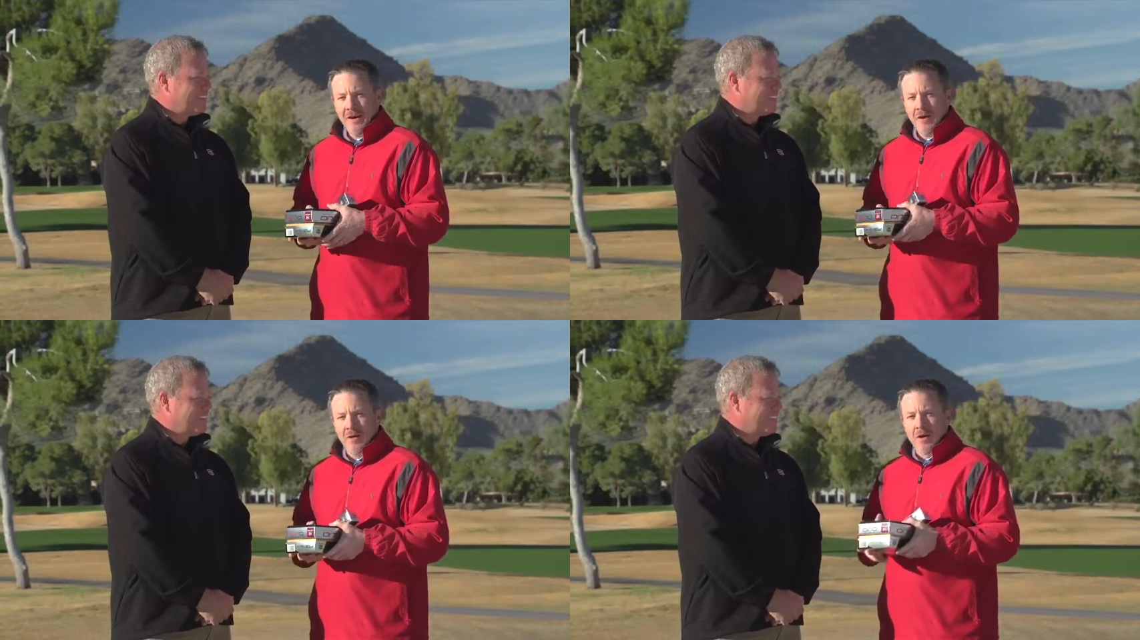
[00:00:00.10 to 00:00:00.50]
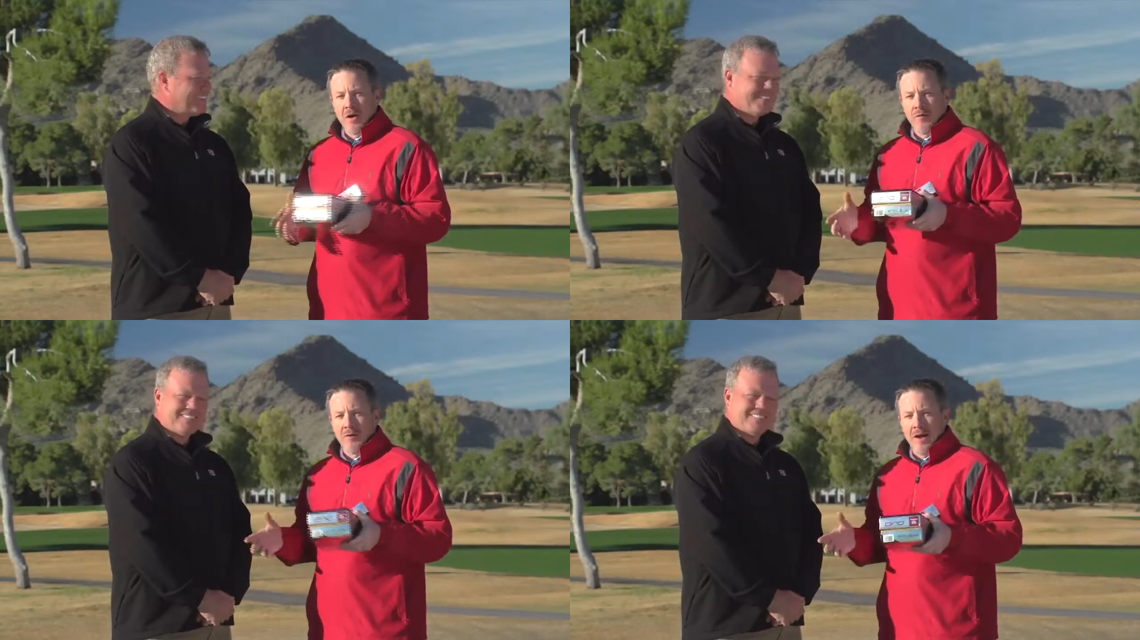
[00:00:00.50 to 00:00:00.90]
Speaker 1: Here at
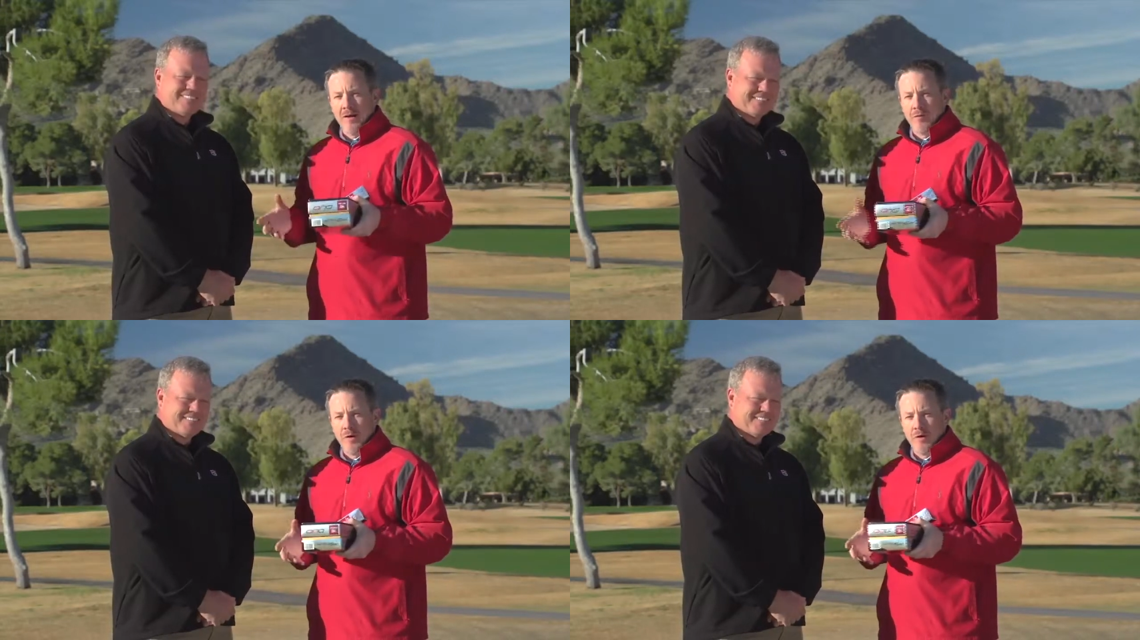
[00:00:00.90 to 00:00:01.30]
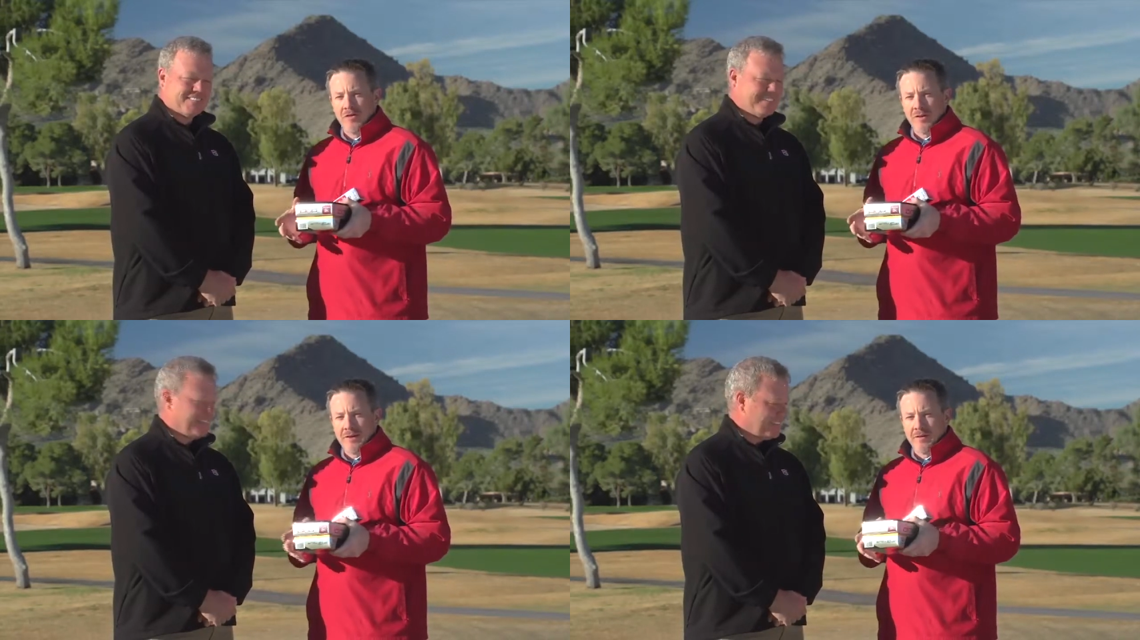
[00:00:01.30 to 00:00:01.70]
Golf Life, we
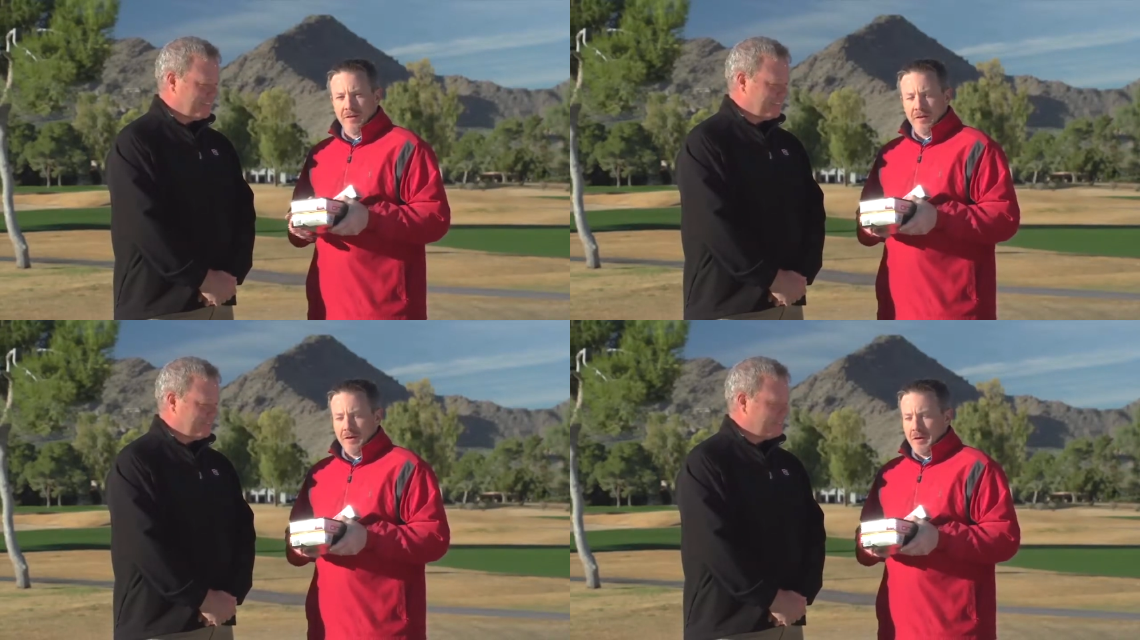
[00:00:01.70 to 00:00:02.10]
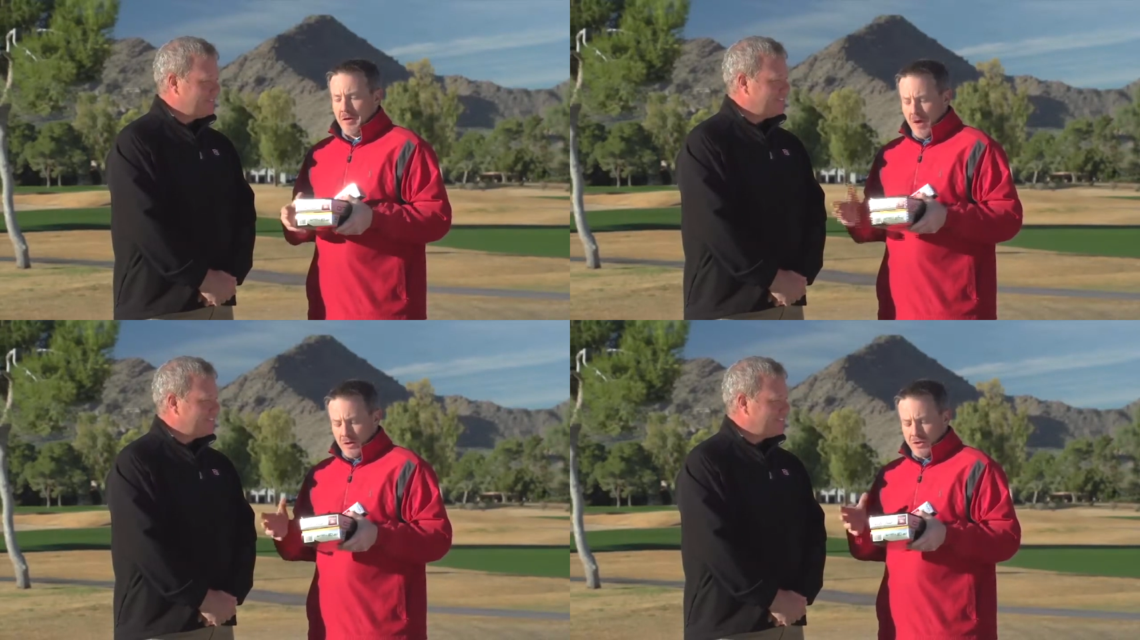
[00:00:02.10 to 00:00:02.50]
always like to
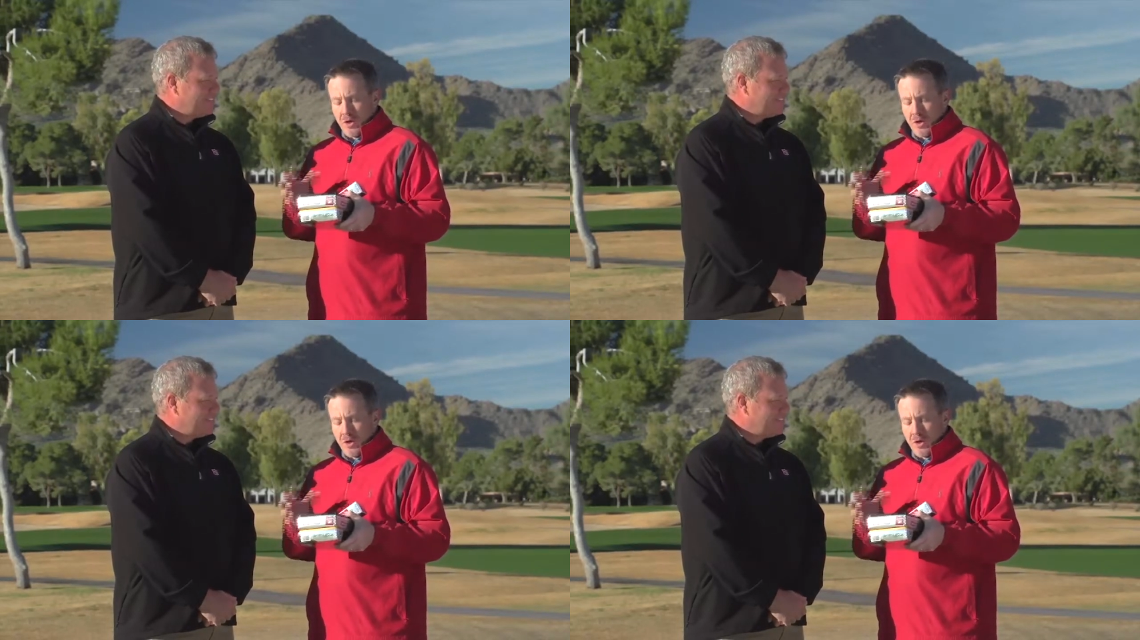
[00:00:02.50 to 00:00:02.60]
uh,